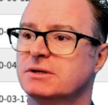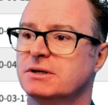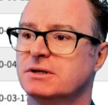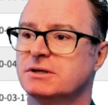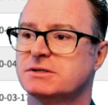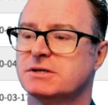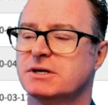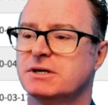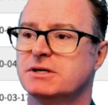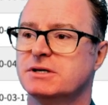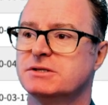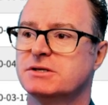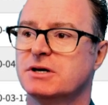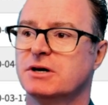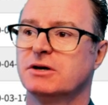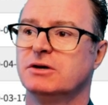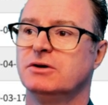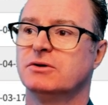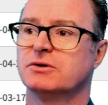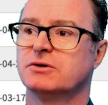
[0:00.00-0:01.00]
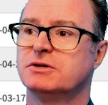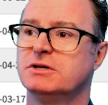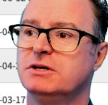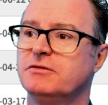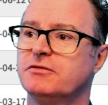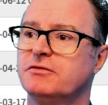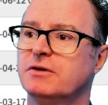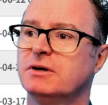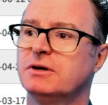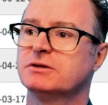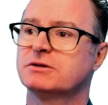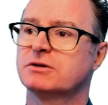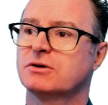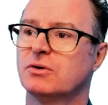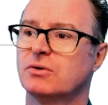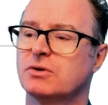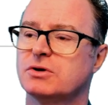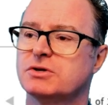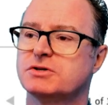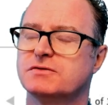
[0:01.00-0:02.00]
and it says your default
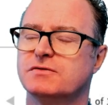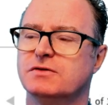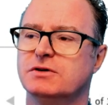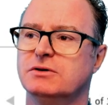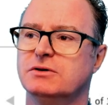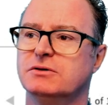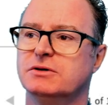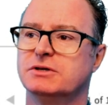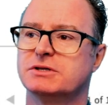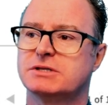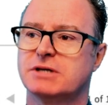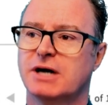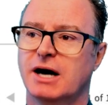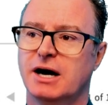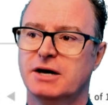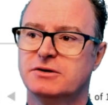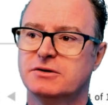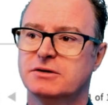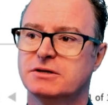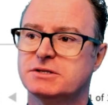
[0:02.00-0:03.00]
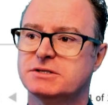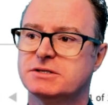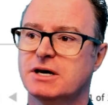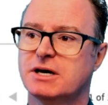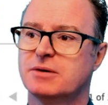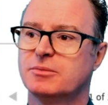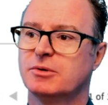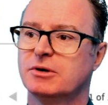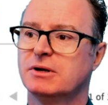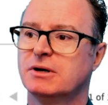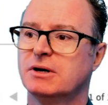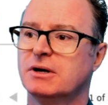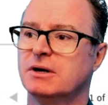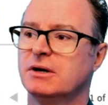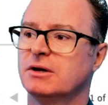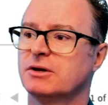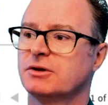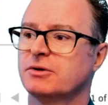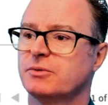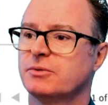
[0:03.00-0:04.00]
course view is tied to this table.
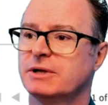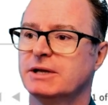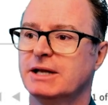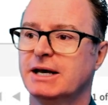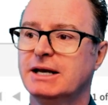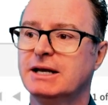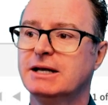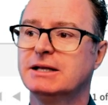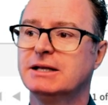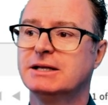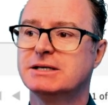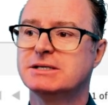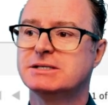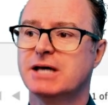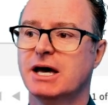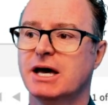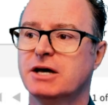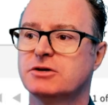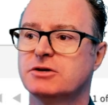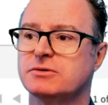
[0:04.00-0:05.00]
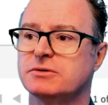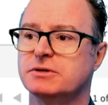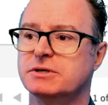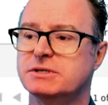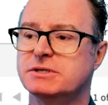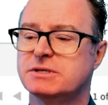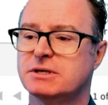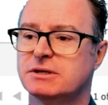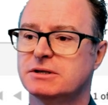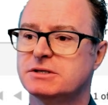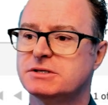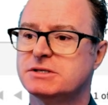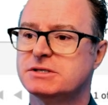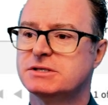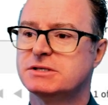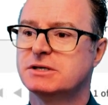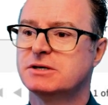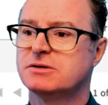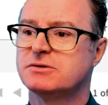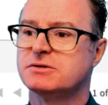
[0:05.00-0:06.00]
The related list entries, this is
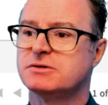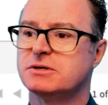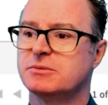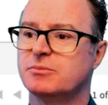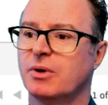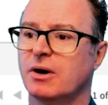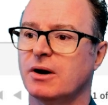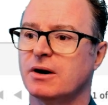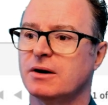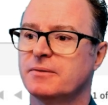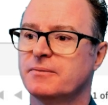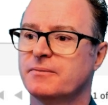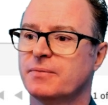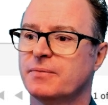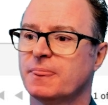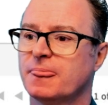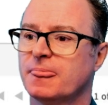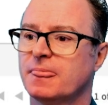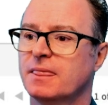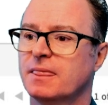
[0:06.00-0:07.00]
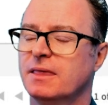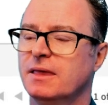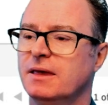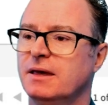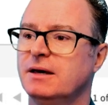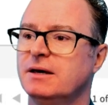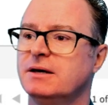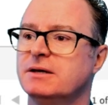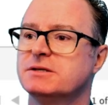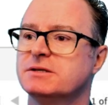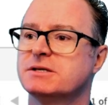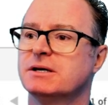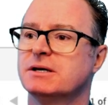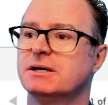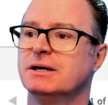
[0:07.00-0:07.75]
the interesting part, is